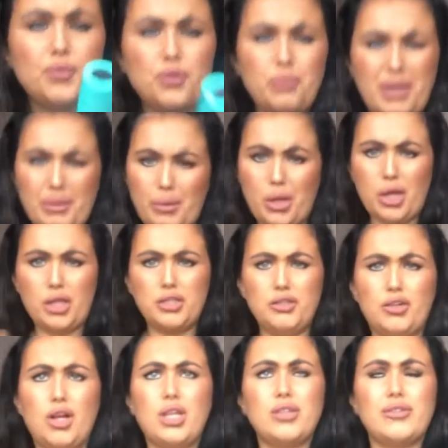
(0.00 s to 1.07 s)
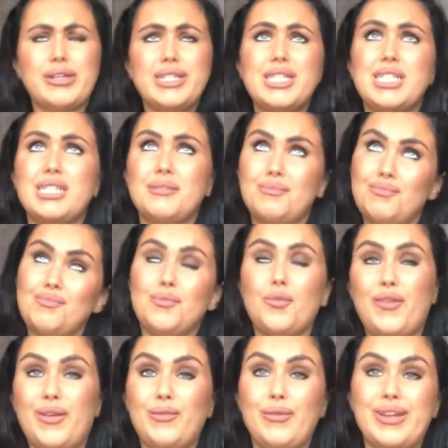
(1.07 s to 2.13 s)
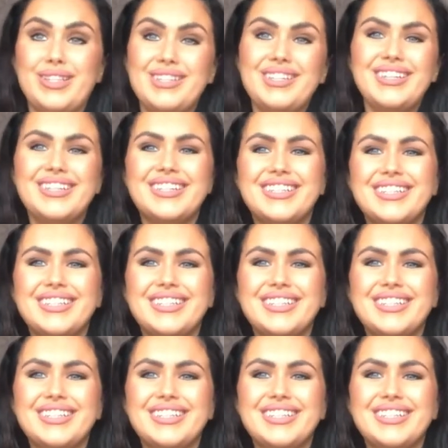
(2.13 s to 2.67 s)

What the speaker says: no matter what your colour is, within reason.